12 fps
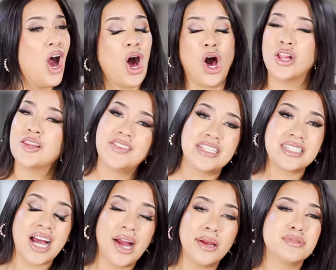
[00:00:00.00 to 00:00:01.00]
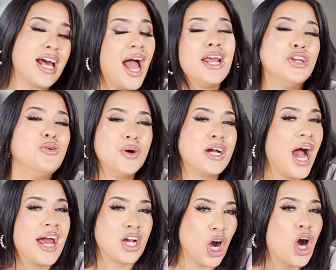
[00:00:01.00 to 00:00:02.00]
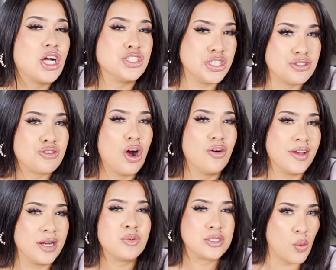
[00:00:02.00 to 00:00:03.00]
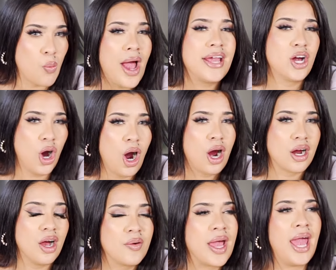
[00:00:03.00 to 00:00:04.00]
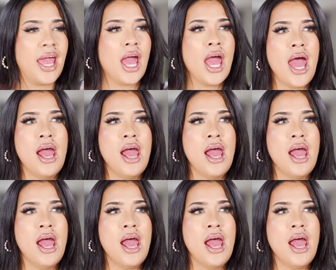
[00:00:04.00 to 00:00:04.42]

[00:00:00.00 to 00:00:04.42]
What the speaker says: all of these times, I knew what kind of car she drove, and it was a white car, okay?